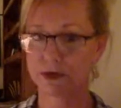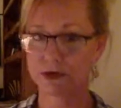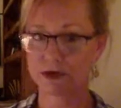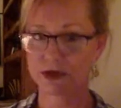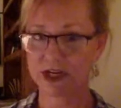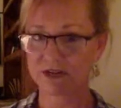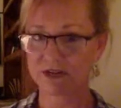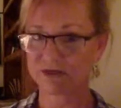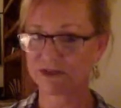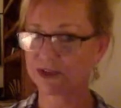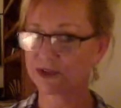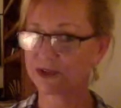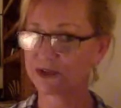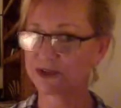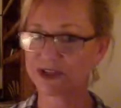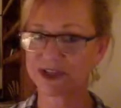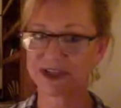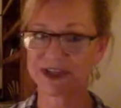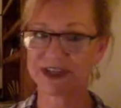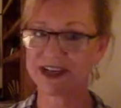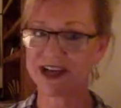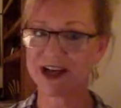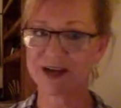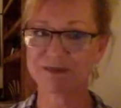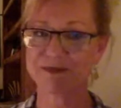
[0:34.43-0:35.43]
you're going to have to
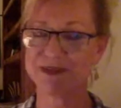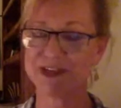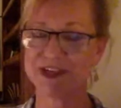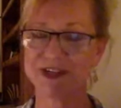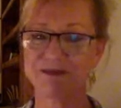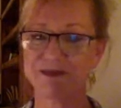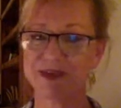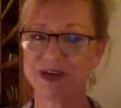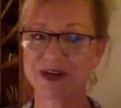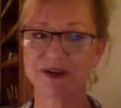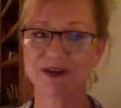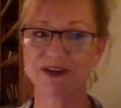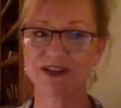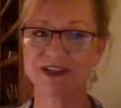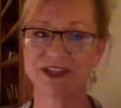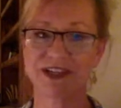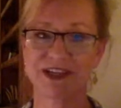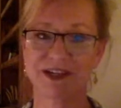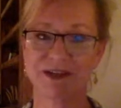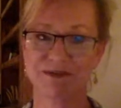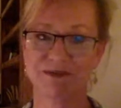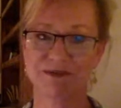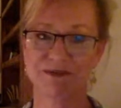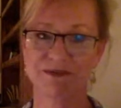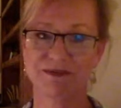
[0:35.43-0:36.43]
look at not being married to
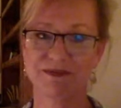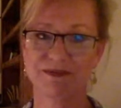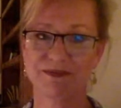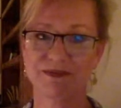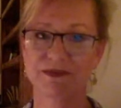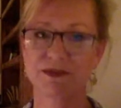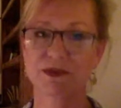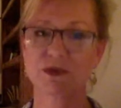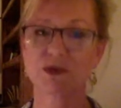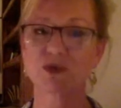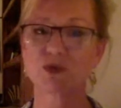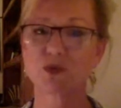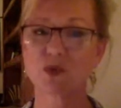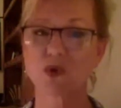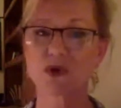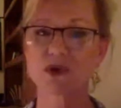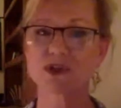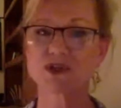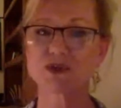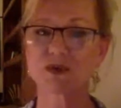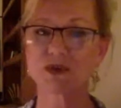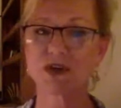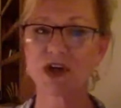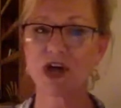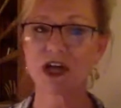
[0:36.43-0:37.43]
him. Those
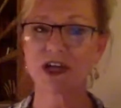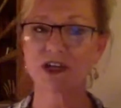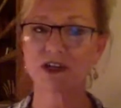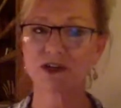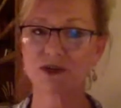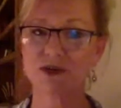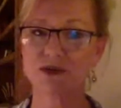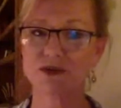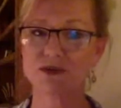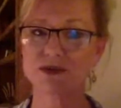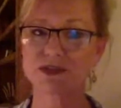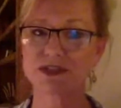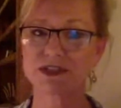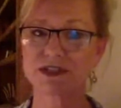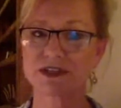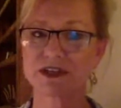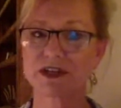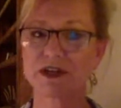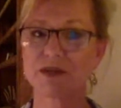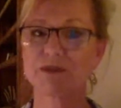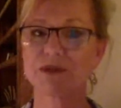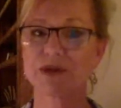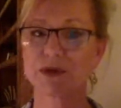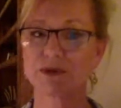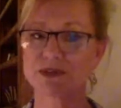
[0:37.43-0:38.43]
words were not used,
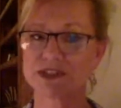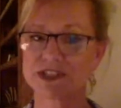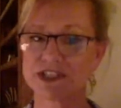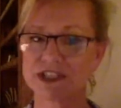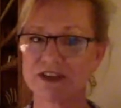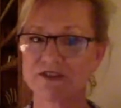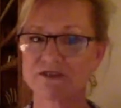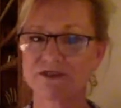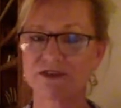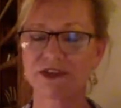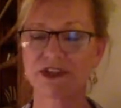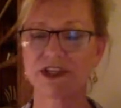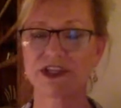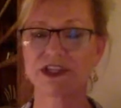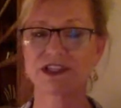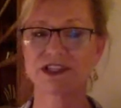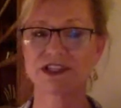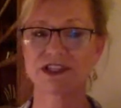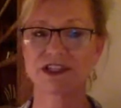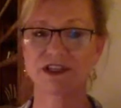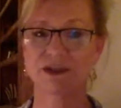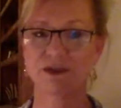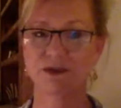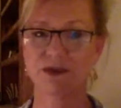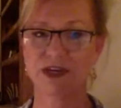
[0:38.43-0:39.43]
but it was definitely
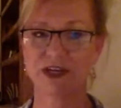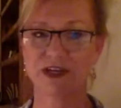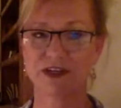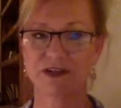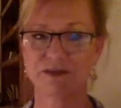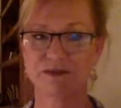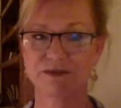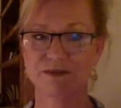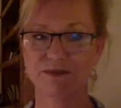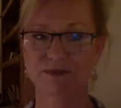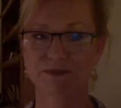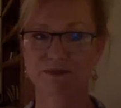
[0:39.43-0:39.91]
insinuated.